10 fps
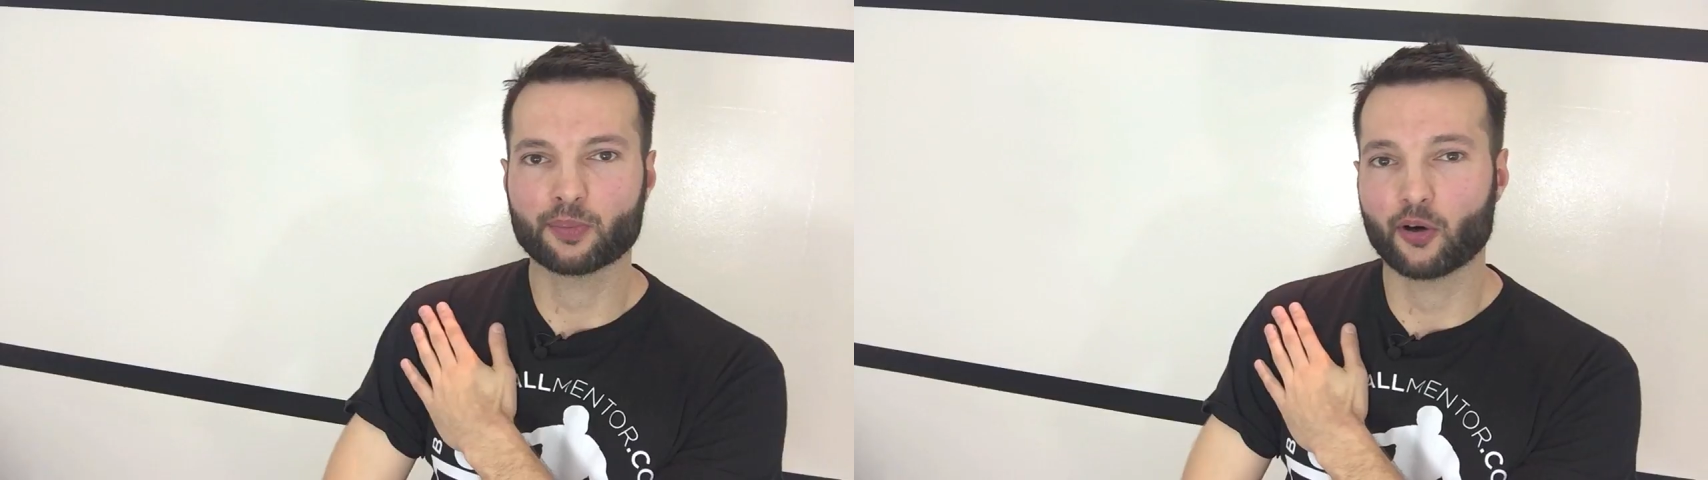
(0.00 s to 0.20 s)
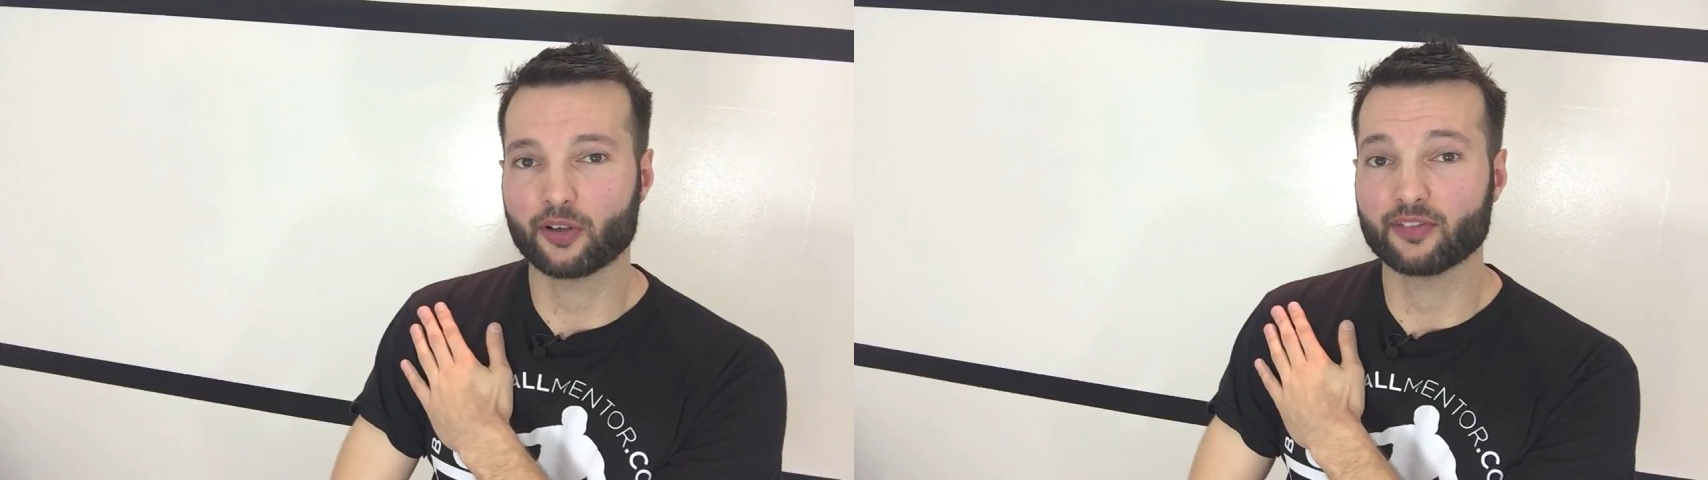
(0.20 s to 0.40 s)

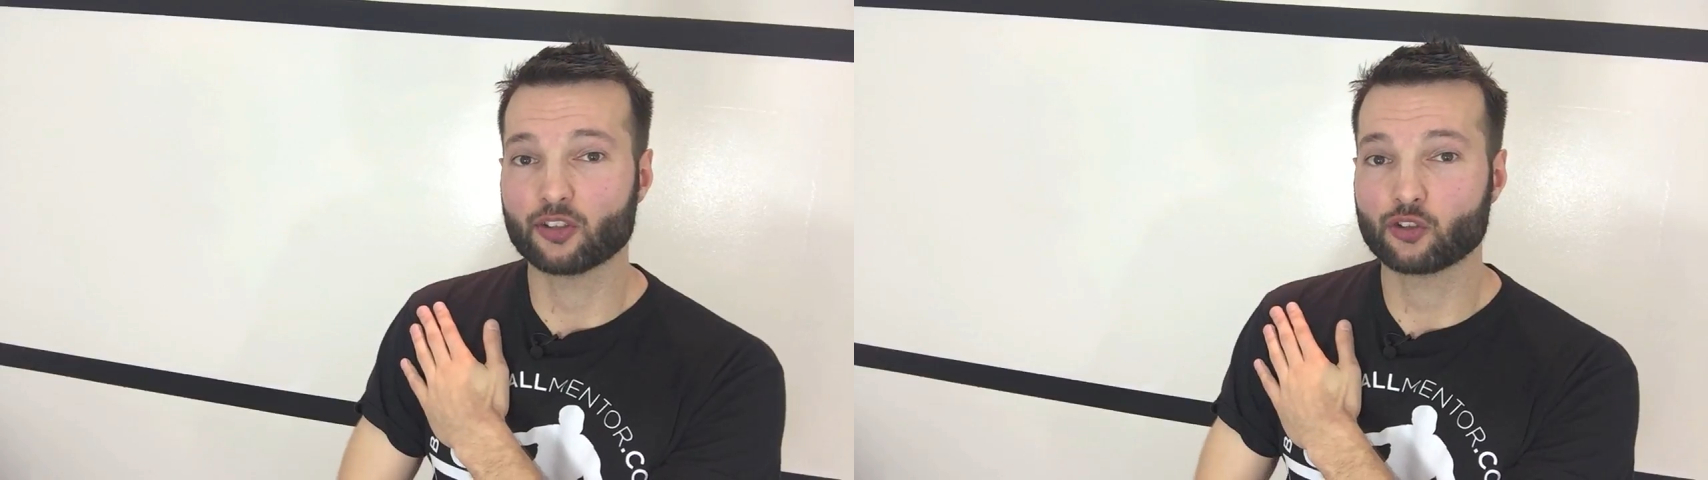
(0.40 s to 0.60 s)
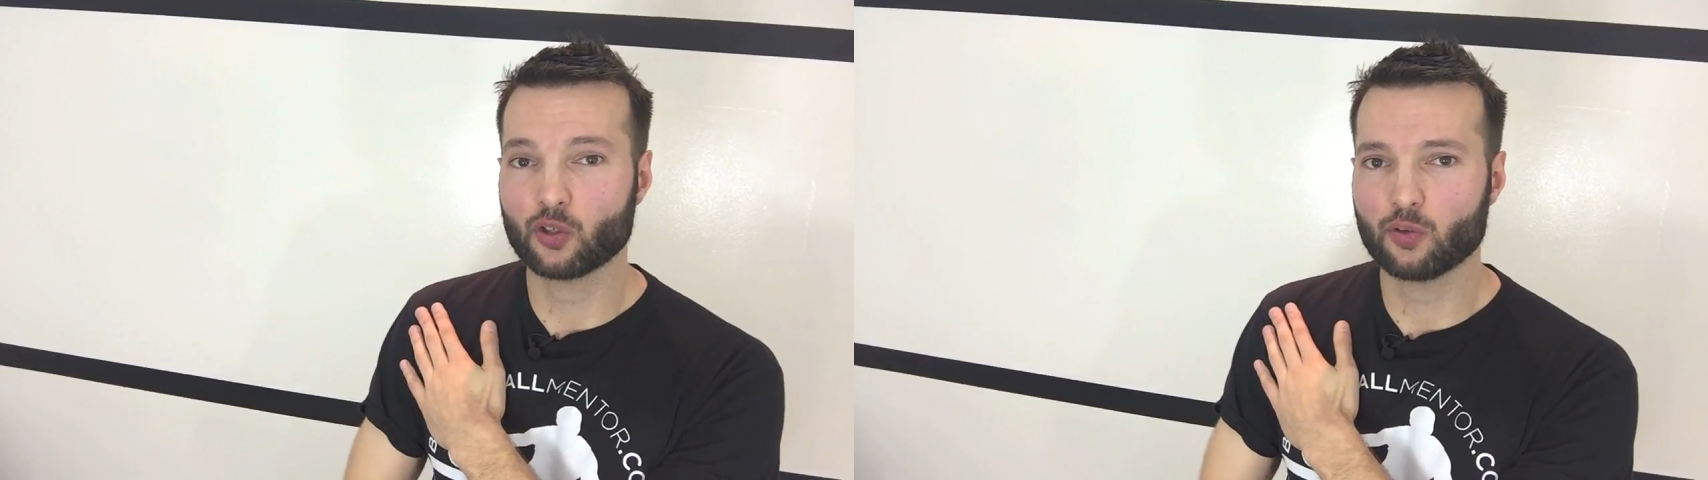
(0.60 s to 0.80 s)
part of
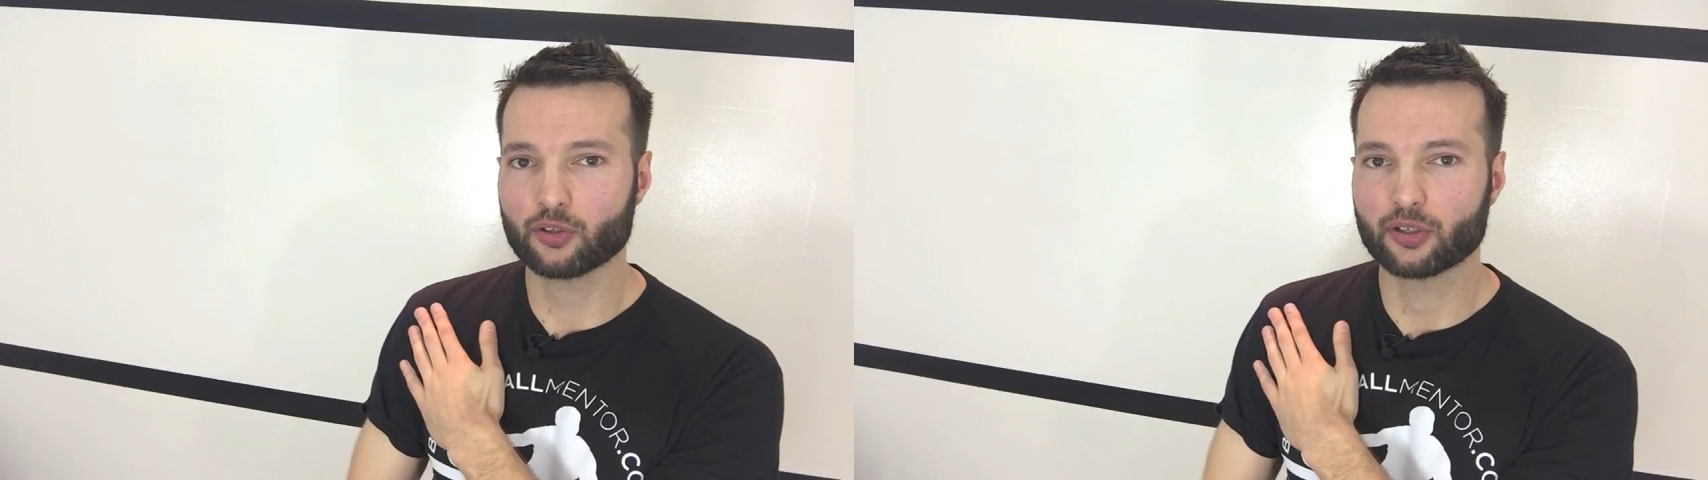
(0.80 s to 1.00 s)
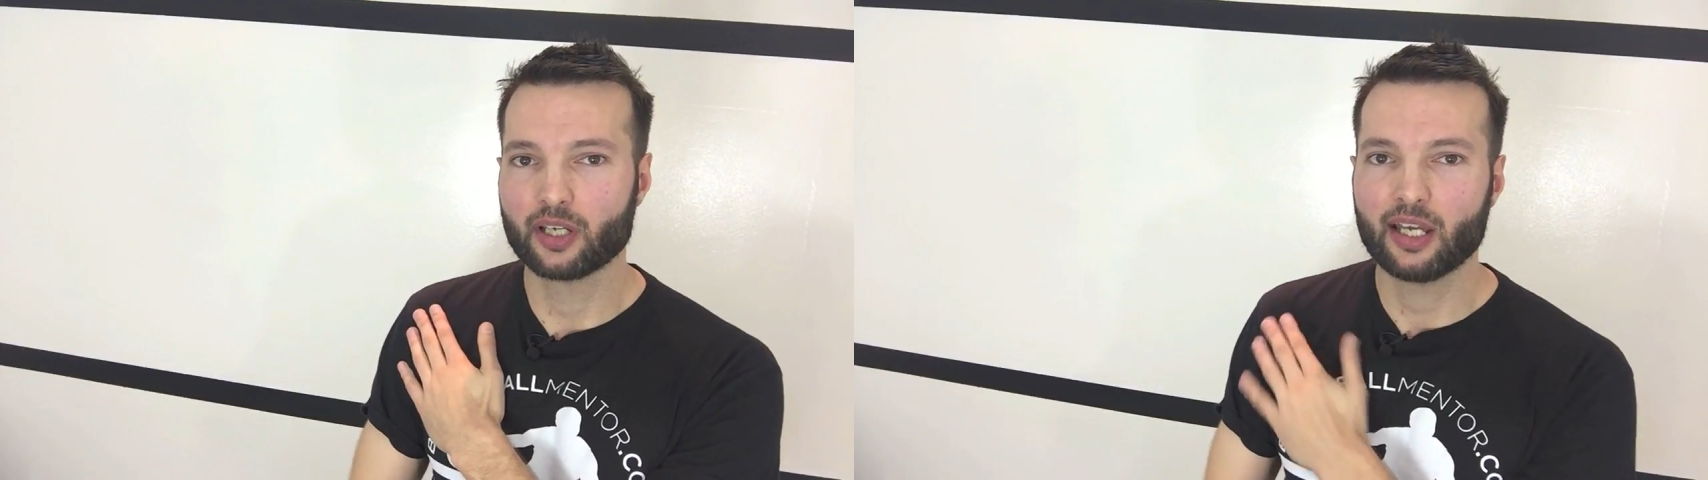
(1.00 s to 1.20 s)
the
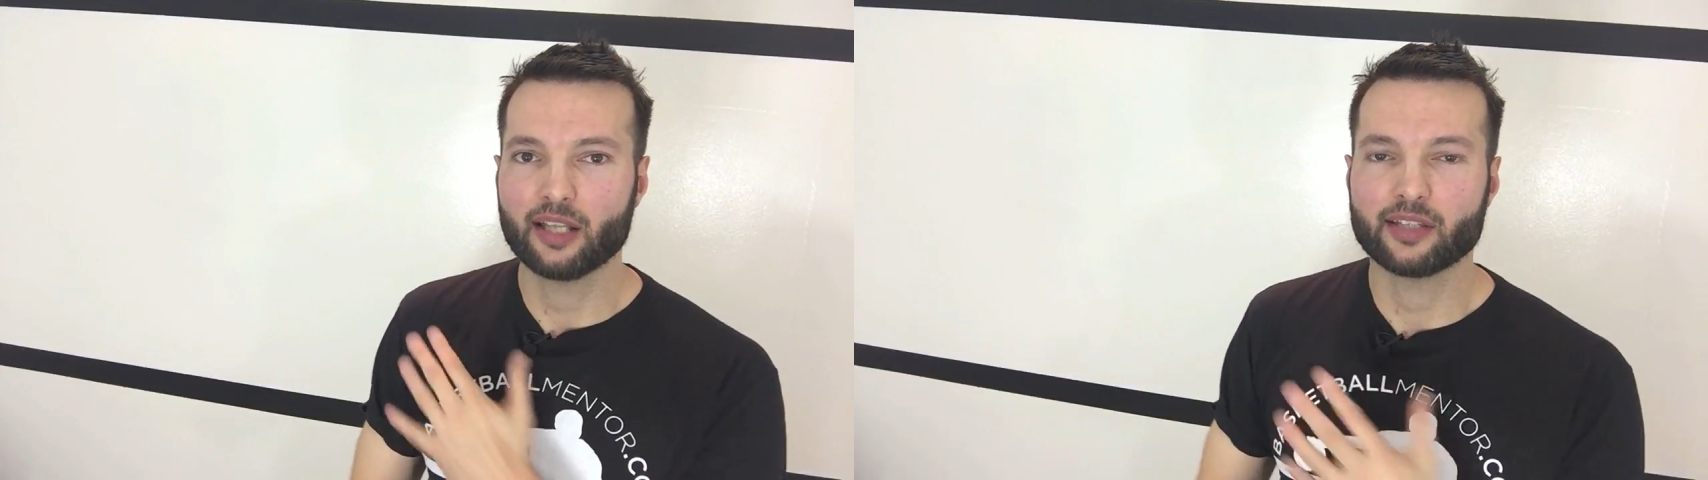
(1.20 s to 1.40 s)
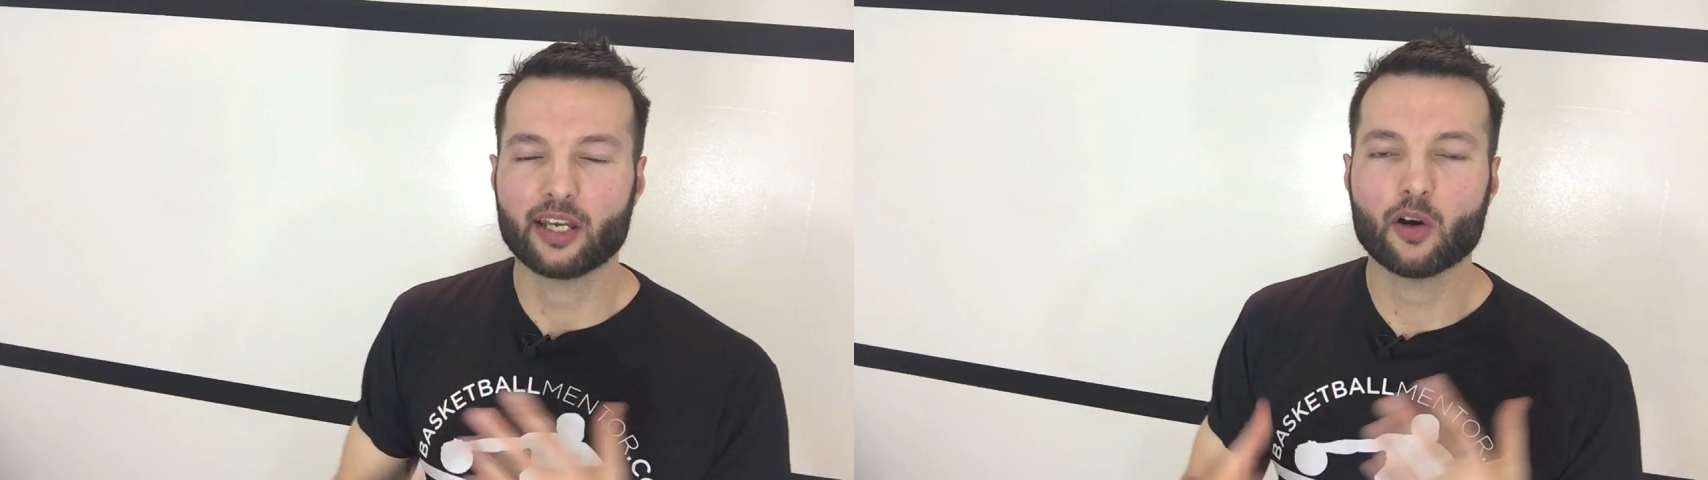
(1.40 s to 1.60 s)
shoulder,
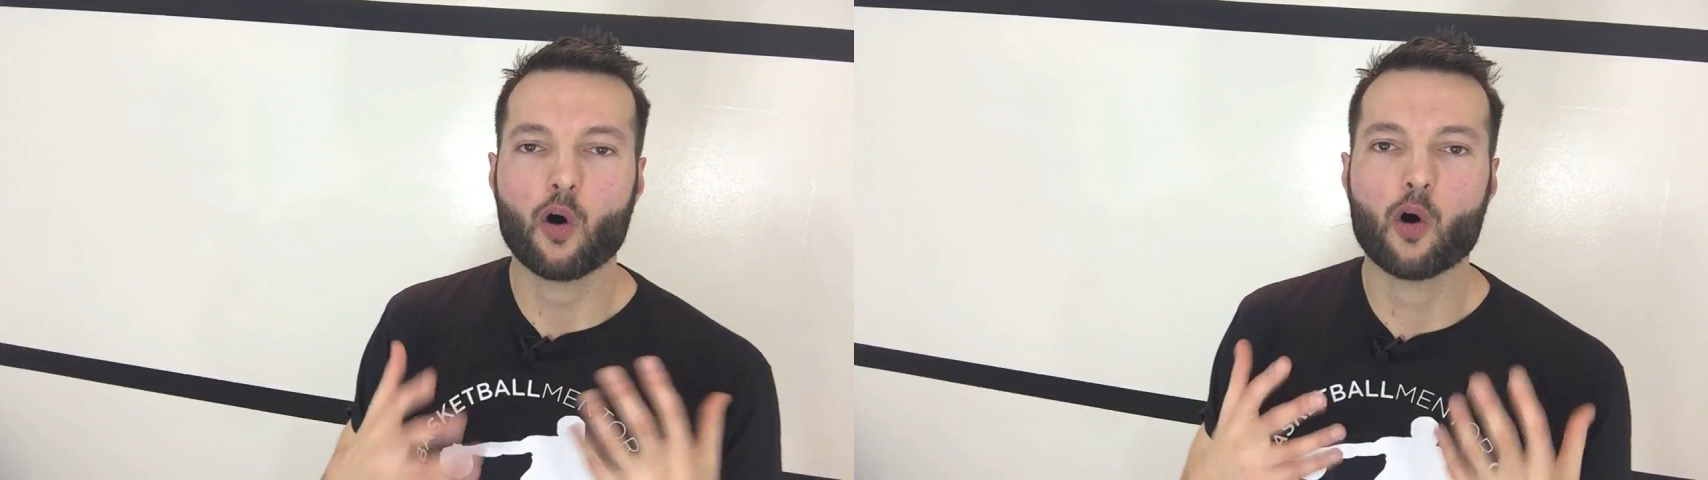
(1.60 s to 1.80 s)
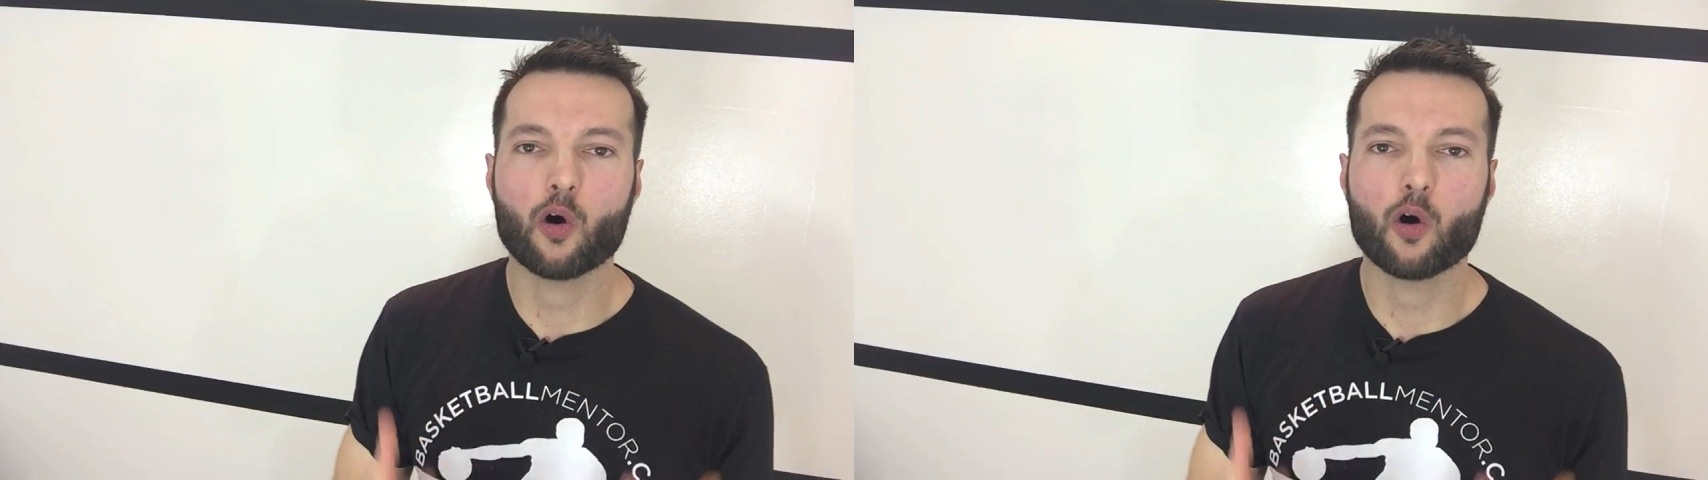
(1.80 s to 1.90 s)
they are